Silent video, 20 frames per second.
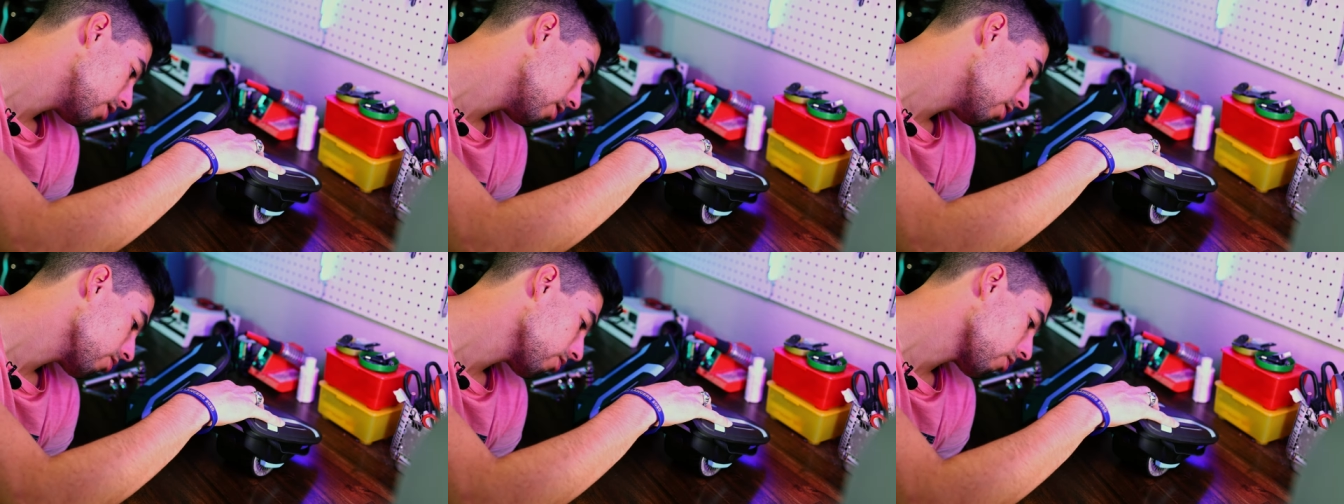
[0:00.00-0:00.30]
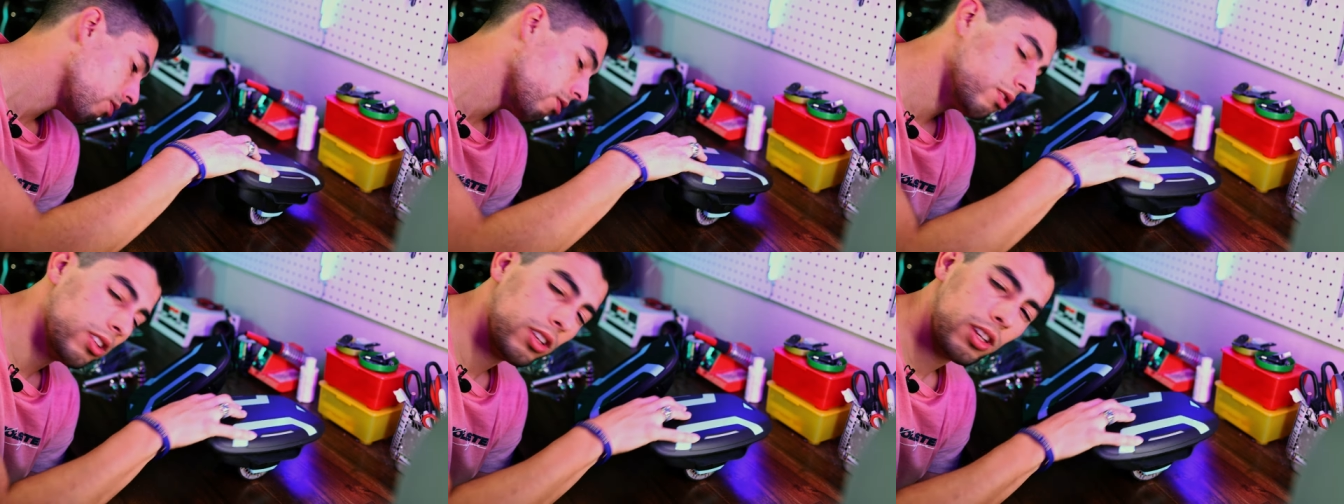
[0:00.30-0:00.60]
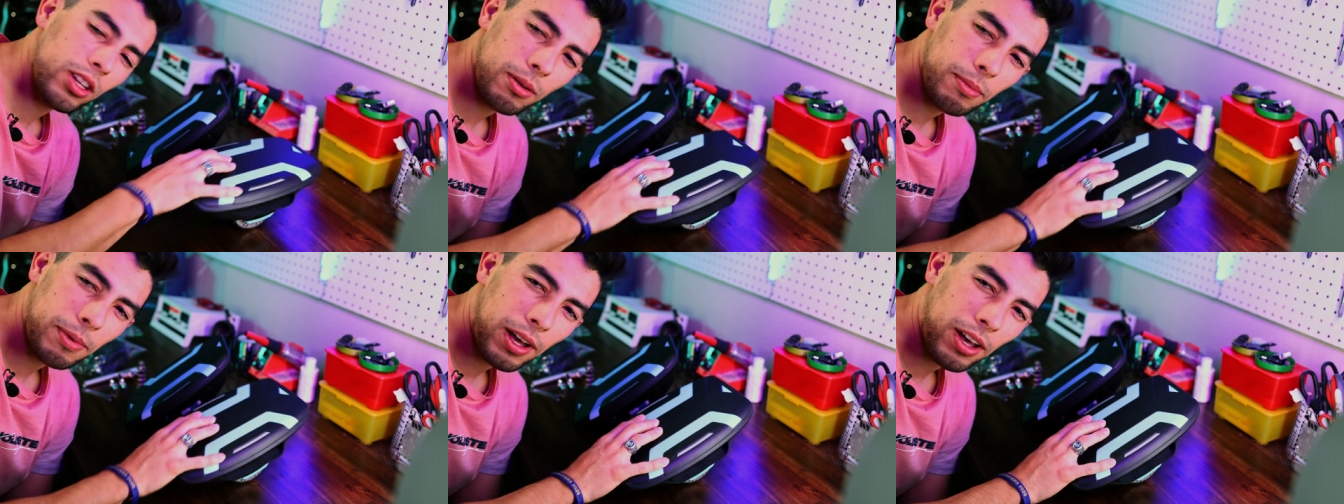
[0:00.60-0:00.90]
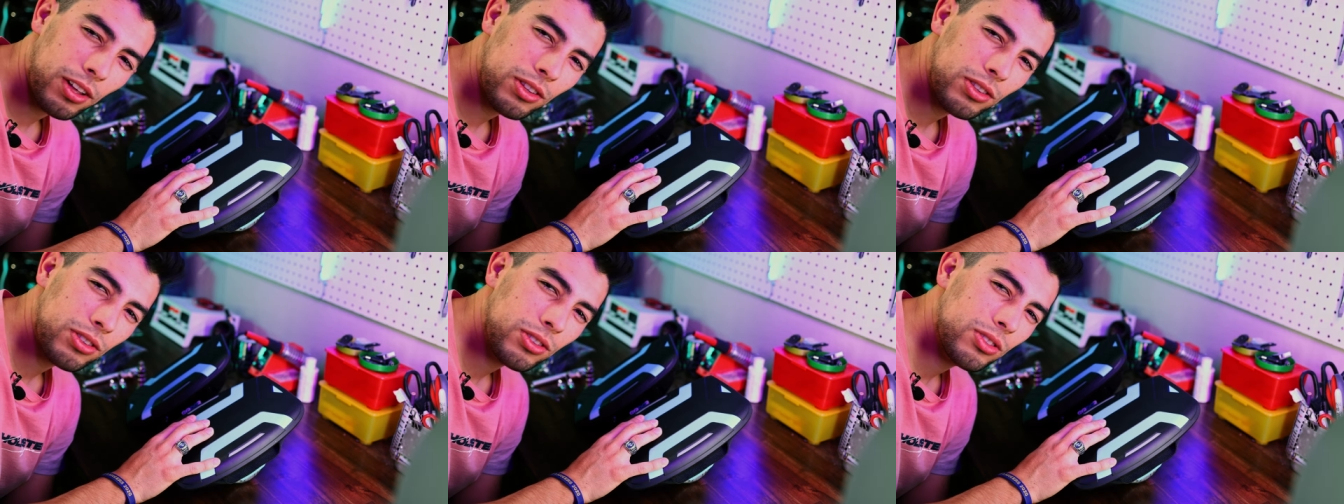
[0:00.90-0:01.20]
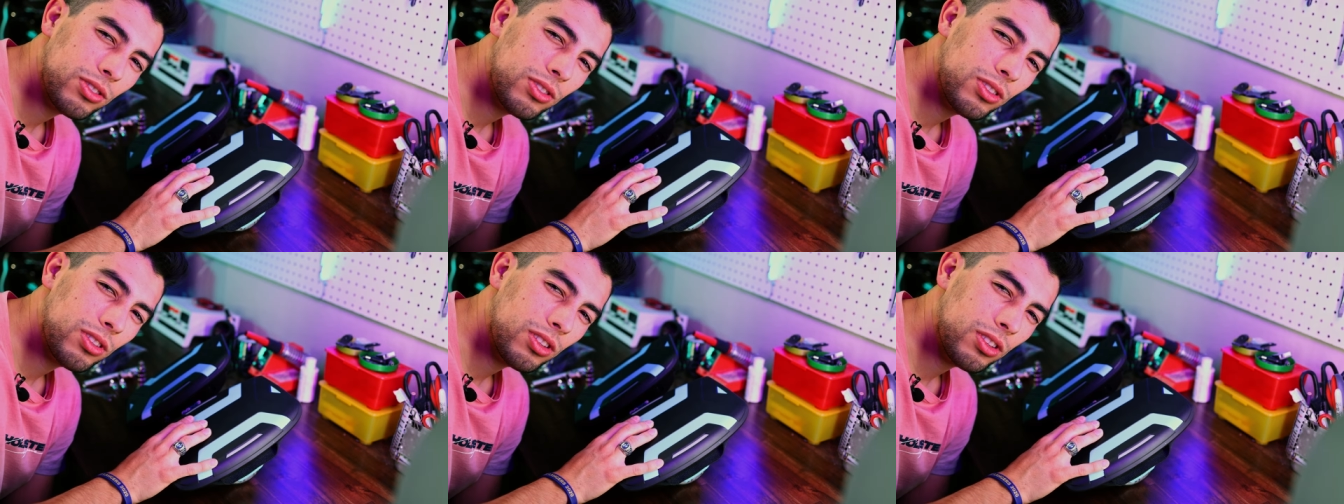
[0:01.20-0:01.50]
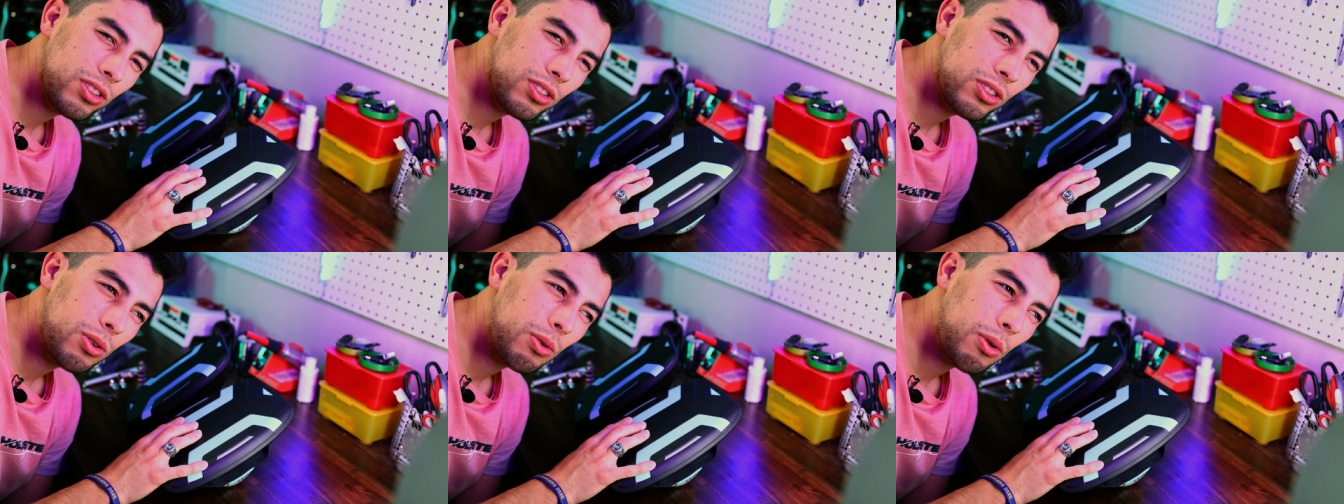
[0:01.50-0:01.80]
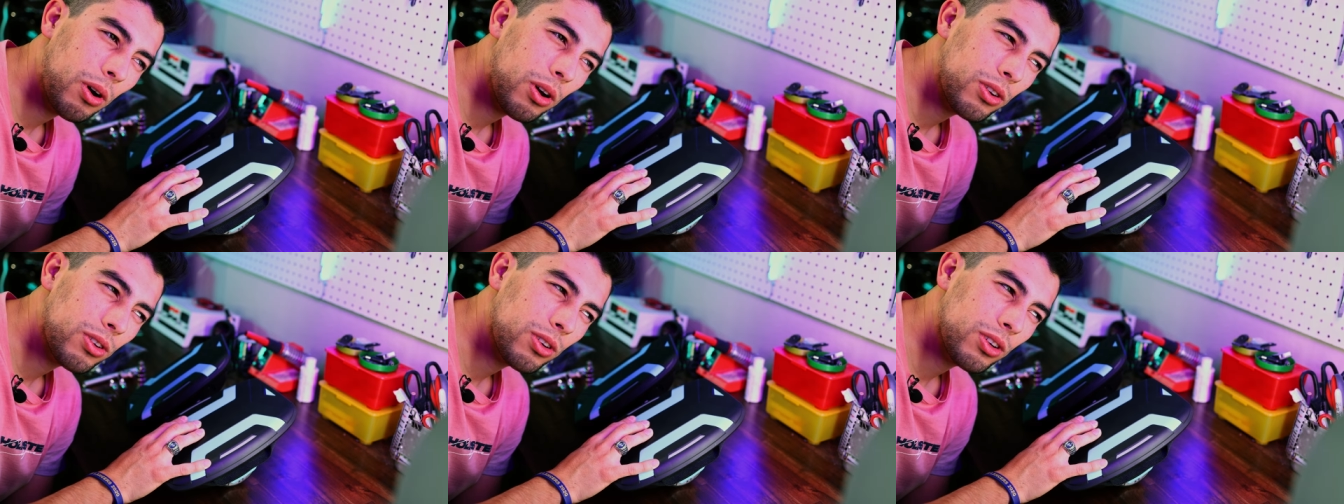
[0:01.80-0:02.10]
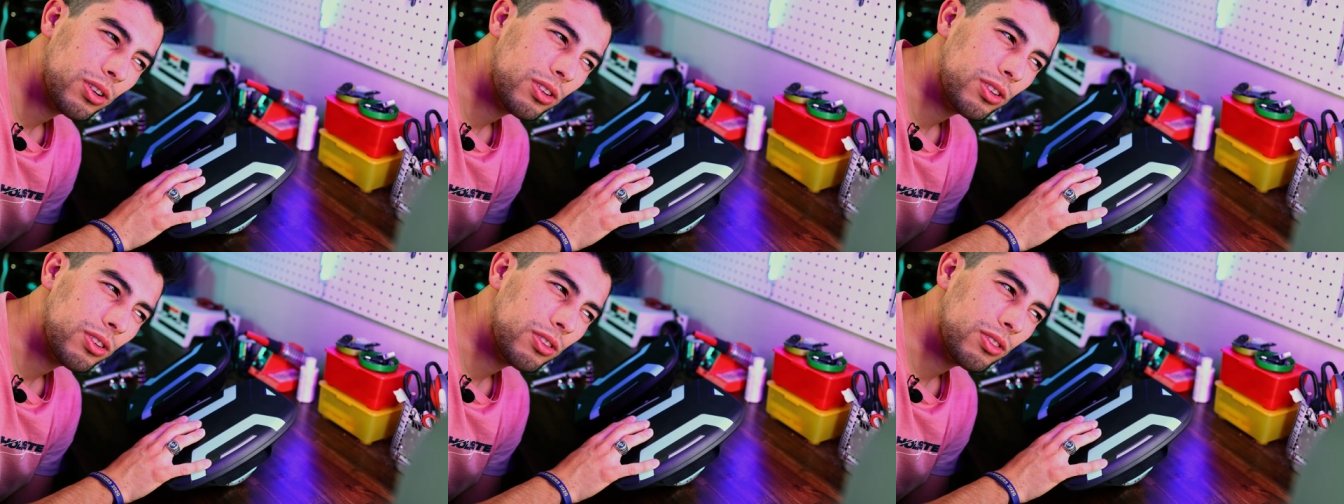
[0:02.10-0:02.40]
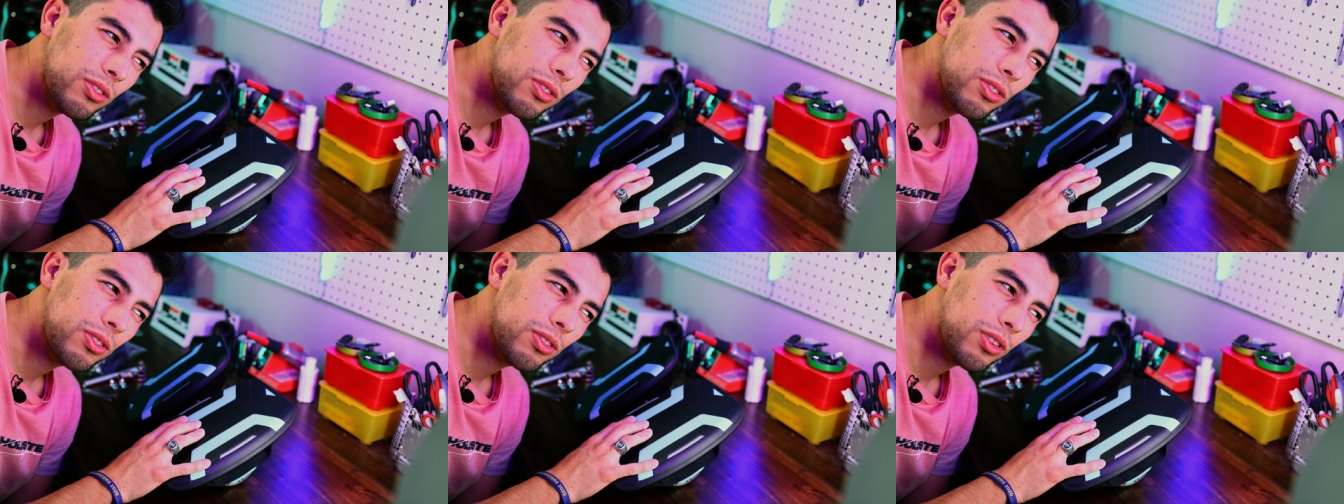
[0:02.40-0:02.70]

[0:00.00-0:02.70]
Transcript: these are only about $230